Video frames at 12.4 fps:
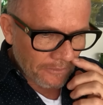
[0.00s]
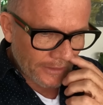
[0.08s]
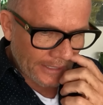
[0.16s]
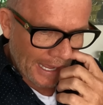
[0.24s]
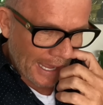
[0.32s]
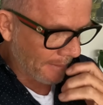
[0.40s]

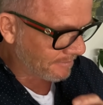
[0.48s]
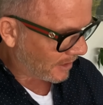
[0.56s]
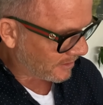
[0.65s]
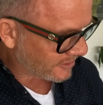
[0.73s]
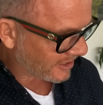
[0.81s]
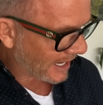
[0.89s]
But
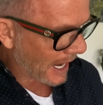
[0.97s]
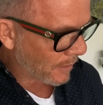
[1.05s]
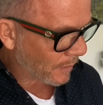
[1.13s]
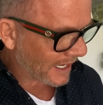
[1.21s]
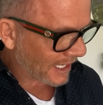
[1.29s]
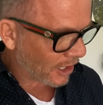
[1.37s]

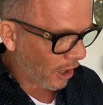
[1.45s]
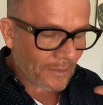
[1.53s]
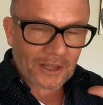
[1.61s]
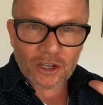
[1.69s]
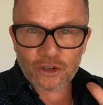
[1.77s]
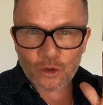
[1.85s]
today
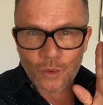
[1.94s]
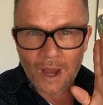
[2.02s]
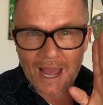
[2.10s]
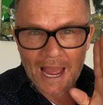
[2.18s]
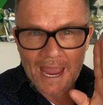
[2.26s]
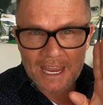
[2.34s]
I'm gonna
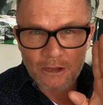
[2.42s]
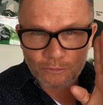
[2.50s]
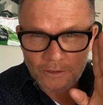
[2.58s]
do a